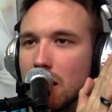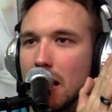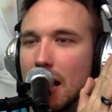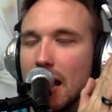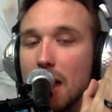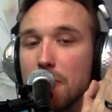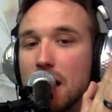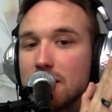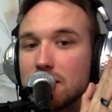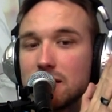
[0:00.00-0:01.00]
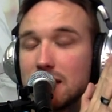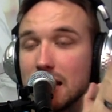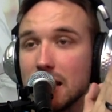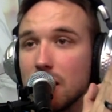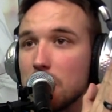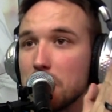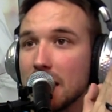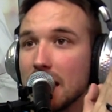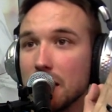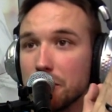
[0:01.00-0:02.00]
And I'm not digging on Mike
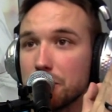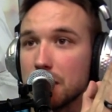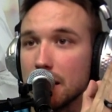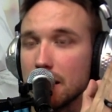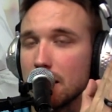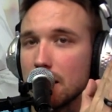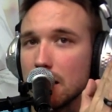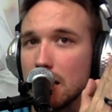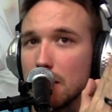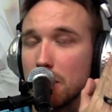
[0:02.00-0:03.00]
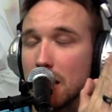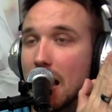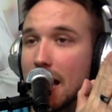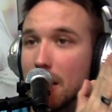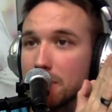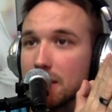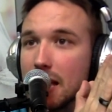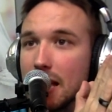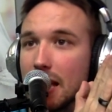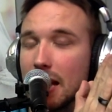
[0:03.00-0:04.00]
Anderson, but I am
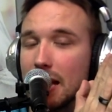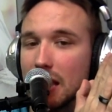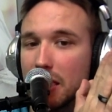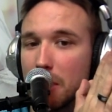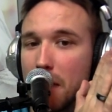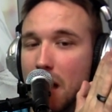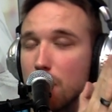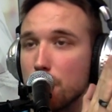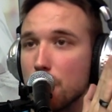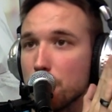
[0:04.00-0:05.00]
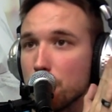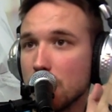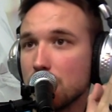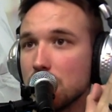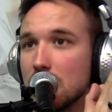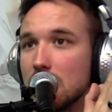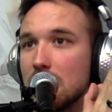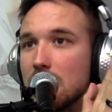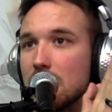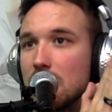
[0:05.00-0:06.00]
saying that the amount of preparation
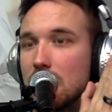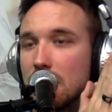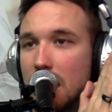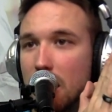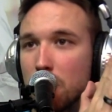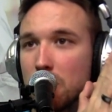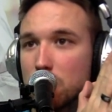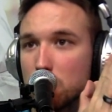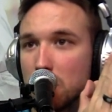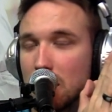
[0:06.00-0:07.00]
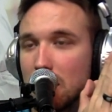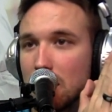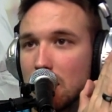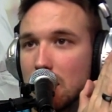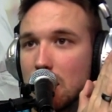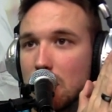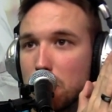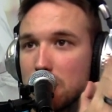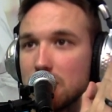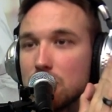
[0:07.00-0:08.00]
that Eric Musselman
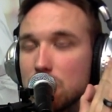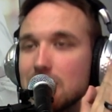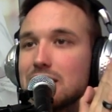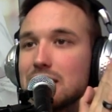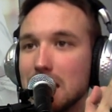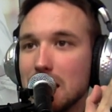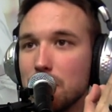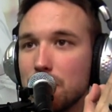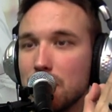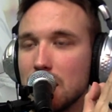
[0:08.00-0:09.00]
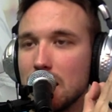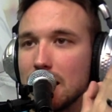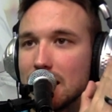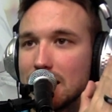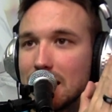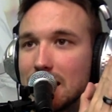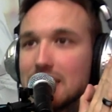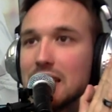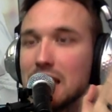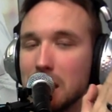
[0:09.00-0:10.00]
puts into his team can take a
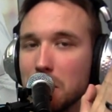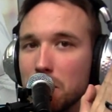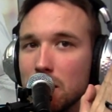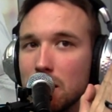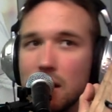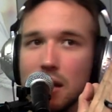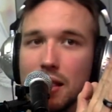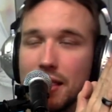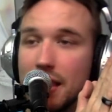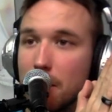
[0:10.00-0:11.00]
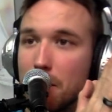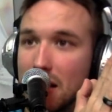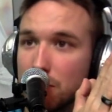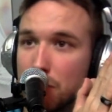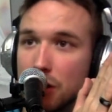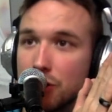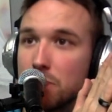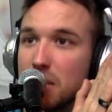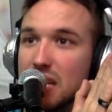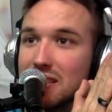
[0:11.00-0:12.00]
team that at best probably should
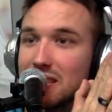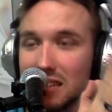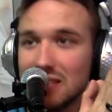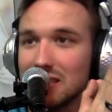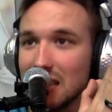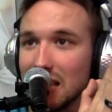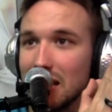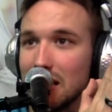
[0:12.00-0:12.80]
be a sixth seed